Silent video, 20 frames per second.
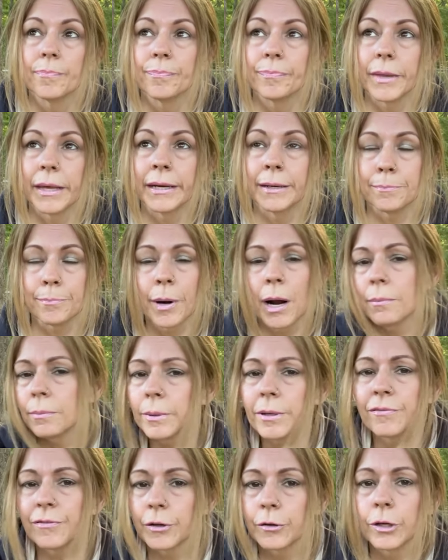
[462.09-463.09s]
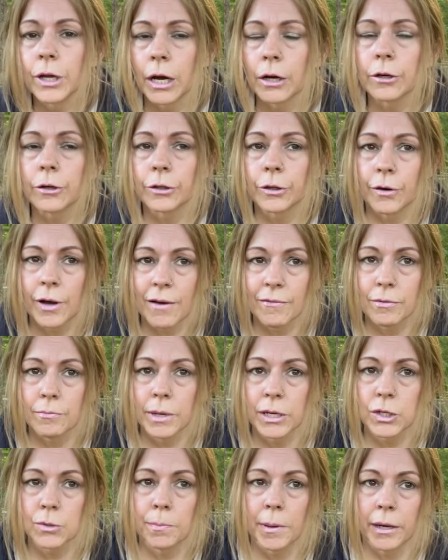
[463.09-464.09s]
And probably if you're younger, you'll have a
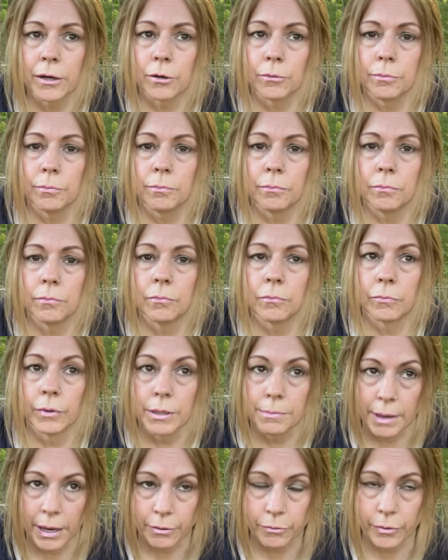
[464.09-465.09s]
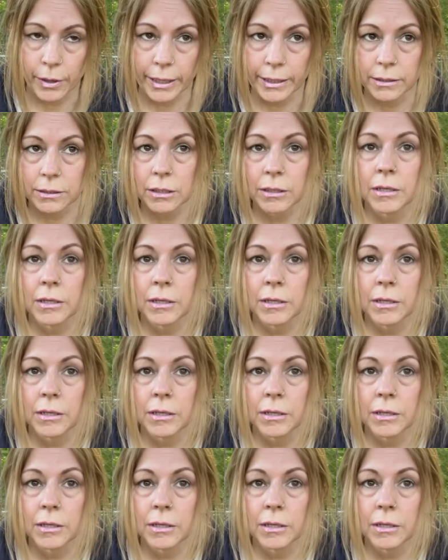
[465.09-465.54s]
much better rebound rate.